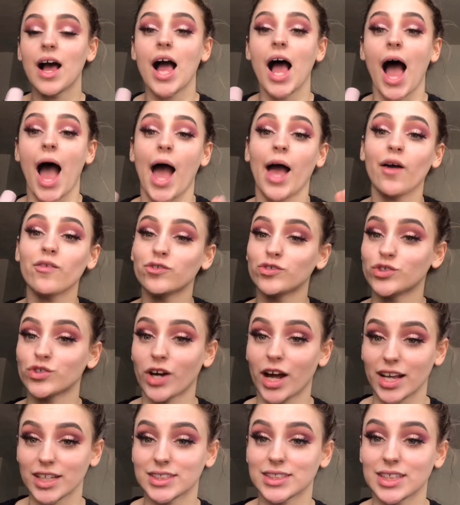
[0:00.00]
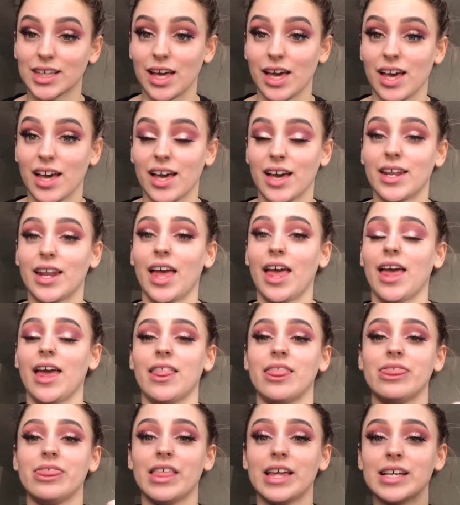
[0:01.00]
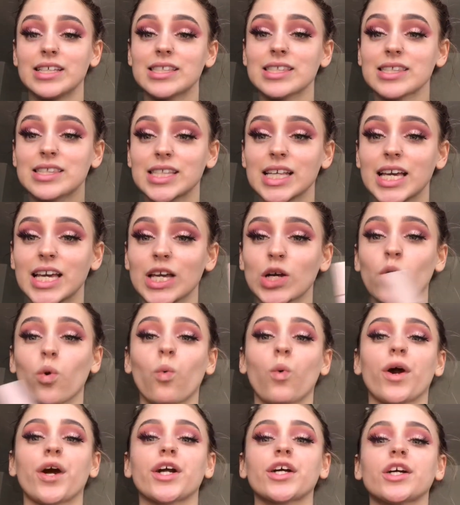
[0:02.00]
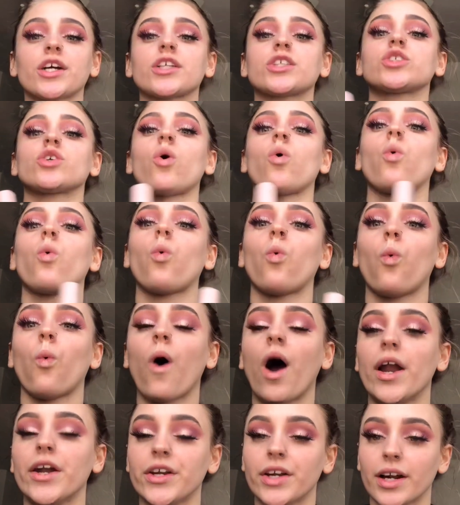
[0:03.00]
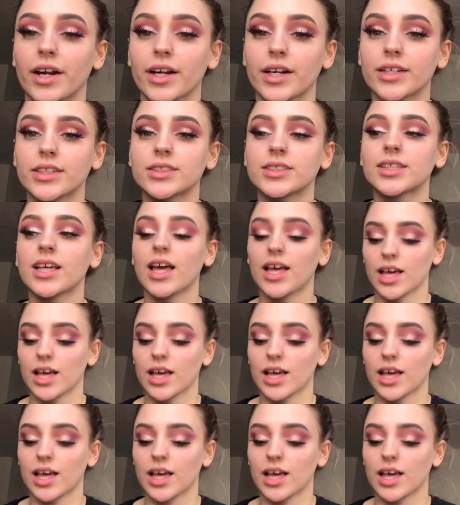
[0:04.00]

I have dry skin, and this thing works wonders.